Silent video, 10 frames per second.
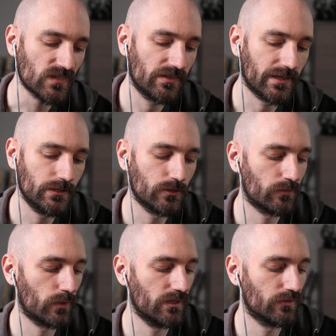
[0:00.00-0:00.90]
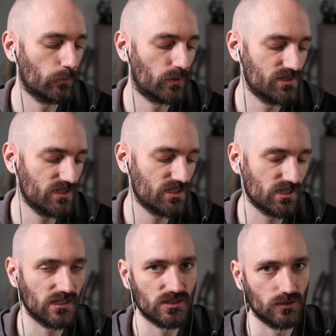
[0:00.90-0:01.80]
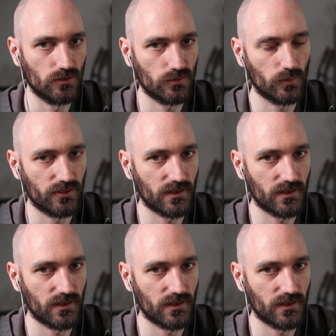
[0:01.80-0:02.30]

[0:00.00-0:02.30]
then you can run into precision issues with